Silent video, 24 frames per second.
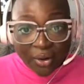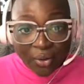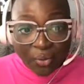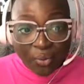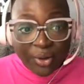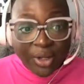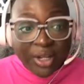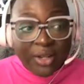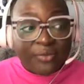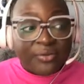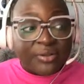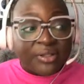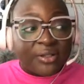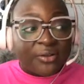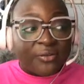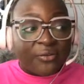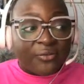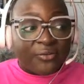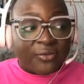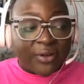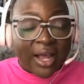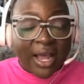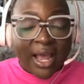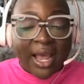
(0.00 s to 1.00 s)
we've
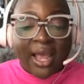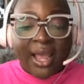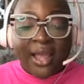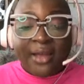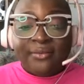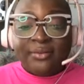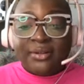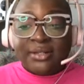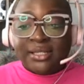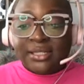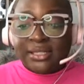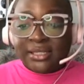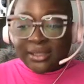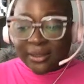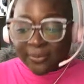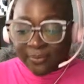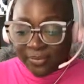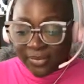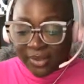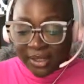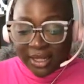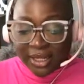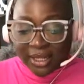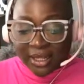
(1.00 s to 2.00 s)
survived
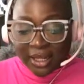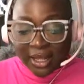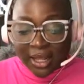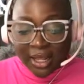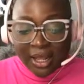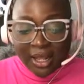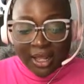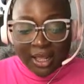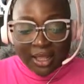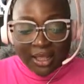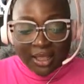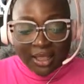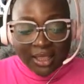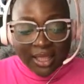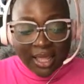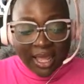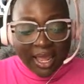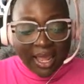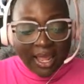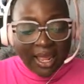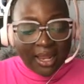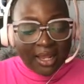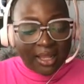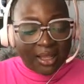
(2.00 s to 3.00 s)
something
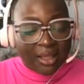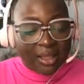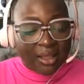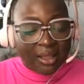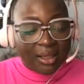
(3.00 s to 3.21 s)
that